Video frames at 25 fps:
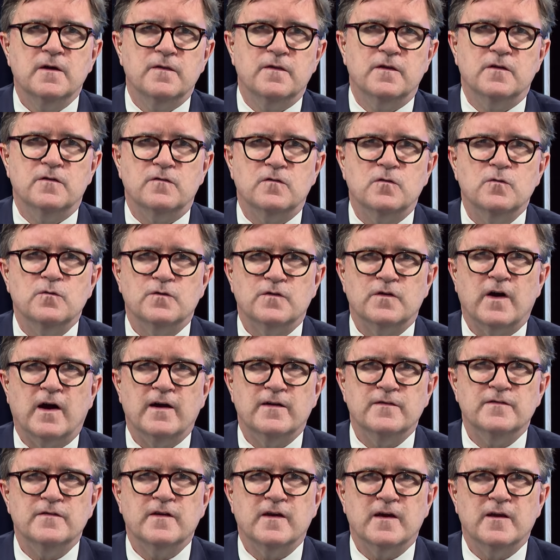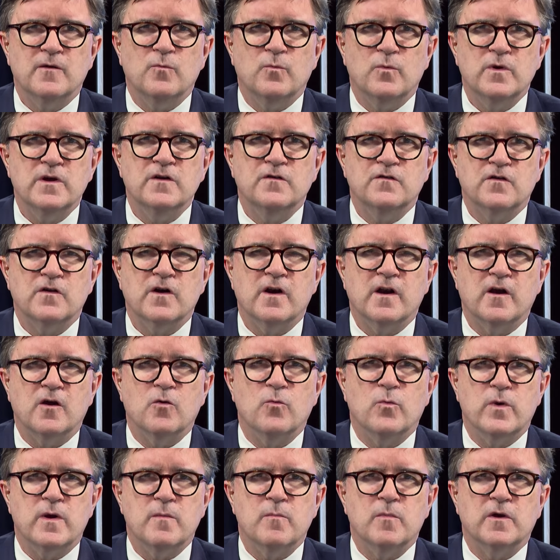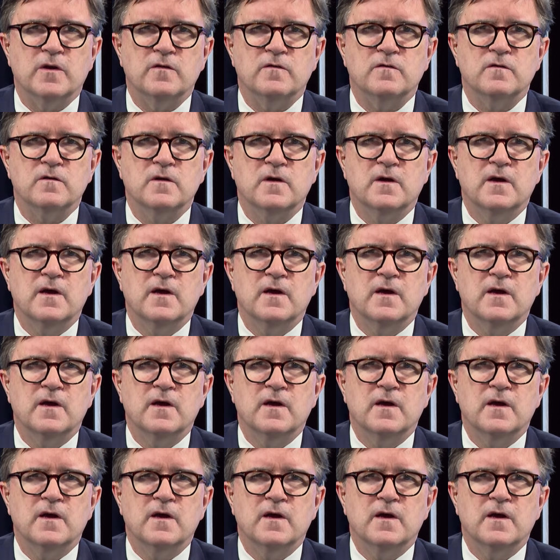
the two sides can reach an agreement.